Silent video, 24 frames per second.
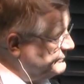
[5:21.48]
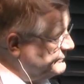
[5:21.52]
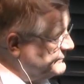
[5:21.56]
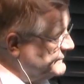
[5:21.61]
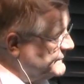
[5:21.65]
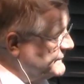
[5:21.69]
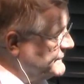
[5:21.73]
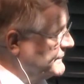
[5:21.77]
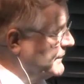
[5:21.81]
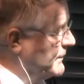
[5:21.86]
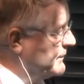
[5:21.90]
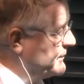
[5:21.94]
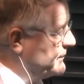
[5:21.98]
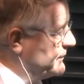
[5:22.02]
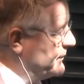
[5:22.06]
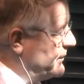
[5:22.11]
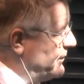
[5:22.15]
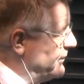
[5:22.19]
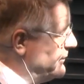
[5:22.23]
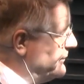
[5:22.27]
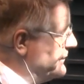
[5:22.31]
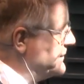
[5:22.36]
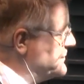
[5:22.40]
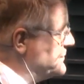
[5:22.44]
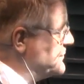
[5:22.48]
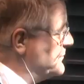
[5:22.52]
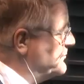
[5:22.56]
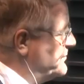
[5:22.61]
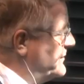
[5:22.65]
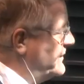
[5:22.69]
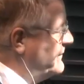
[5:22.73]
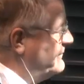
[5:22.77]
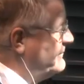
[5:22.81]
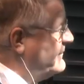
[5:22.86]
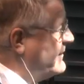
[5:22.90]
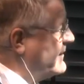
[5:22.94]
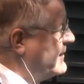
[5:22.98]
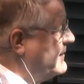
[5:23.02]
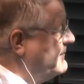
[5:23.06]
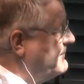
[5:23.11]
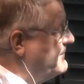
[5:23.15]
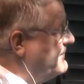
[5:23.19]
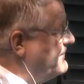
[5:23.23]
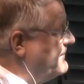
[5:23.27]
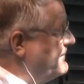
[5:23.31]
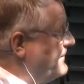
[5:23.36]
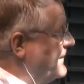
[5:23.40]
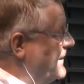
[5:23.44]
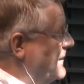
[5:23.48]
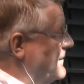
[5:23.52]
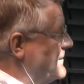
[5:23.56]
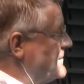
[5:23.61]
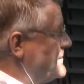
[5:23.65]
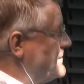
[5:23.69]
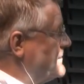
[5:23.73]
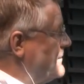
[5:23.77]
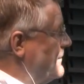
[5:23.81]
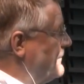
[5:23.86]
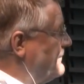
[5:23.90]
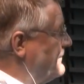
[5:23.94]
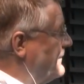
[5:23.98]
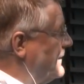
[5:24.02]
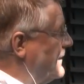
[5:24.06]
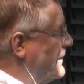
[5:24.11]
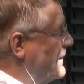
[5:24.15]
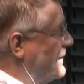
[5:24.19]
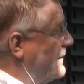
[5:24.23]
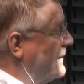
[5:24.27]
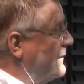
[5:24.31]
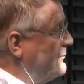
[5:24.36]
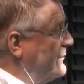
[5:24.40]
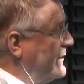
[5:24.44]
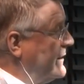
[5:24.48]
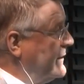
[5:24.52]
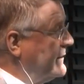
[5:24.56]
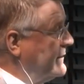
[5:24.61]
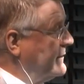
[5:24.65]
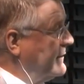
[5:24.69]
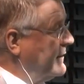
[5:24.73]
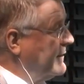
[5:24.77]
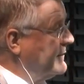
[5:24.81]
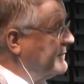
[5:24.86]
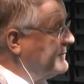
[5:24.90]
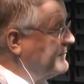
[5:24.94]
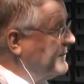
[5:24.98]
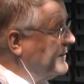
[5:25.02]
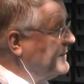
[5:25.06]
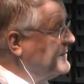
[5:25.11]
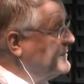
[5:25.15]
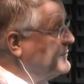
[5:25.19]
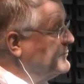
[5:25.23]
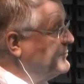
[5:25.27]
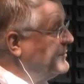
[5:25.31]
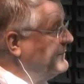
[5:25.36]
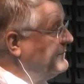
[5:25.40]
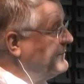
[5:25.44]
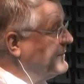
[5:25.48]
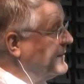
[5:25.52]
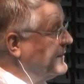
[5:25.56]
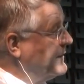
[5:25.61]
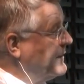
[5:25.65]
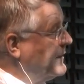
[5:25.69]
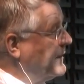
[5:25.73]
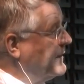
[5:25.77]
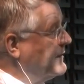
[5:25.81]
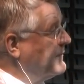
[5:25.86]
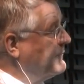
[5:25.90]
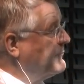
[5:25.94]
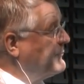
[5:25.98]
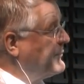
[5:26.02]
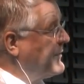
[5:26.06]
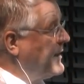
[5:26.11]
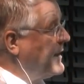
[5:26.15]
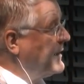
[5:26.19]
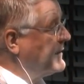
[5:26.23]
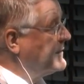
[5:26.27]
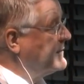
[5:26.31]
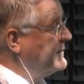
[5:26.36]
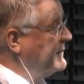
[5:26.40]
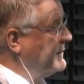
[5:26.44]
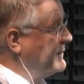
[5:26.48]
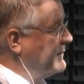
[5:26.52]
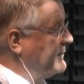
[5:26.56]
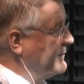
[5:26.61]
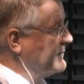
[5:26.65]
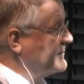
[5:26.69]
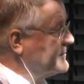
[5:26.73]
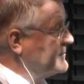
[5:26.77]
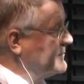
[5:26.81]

not going to be very philosophical, but I try to be very kind of practical.